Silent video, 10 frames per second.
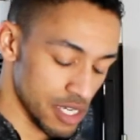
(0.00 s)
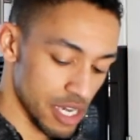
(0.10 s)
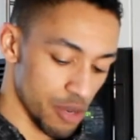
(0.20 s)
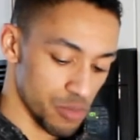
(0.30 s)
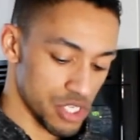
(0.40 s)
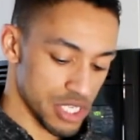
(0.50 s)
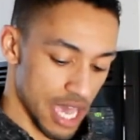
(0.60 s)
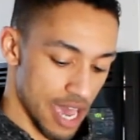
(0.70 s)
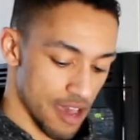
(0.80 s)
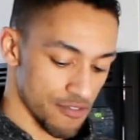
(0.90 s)
And we just
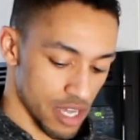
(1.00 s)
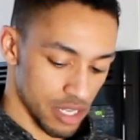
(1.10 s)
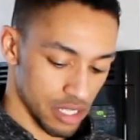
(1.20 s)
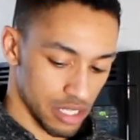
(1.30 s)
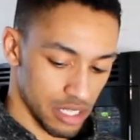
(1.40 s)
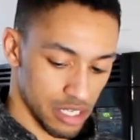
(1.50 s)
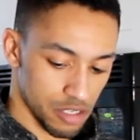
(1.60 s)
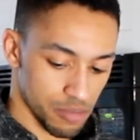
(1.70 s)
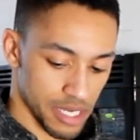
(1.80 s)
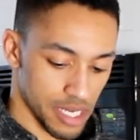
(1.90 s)
add a
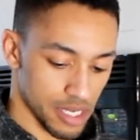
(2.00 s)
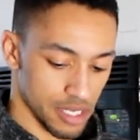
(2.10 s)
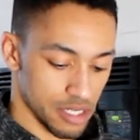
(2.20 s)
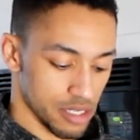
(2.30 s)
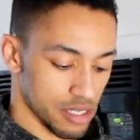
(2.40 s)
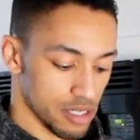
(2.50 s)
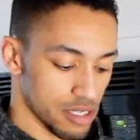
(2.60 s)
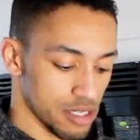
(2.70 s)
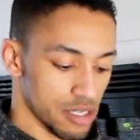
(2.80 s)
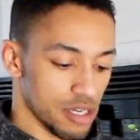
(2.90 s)
little bit
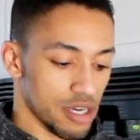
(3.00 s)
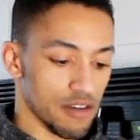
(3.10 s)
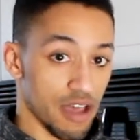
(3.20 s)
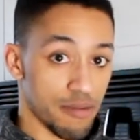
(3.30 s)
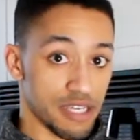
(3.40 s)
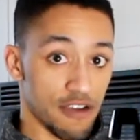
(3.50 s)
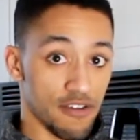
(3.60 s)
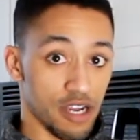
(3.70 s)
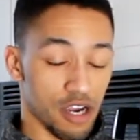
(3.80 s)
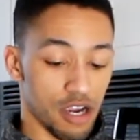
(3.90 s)
of the apple cider
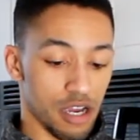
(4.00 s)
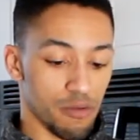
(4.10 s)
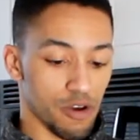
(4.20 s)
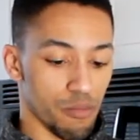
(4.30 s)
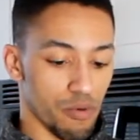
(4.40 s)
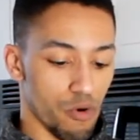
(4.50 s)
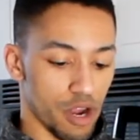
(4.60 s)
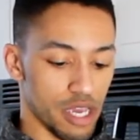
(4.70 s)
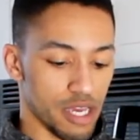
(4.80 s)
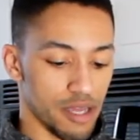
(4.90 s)
vinegar, and we're going to pour
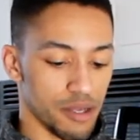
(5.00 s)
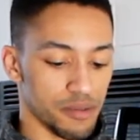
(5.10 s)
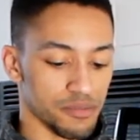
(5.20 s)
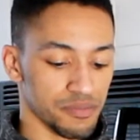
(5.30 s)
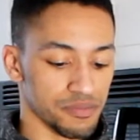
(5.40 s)
it in.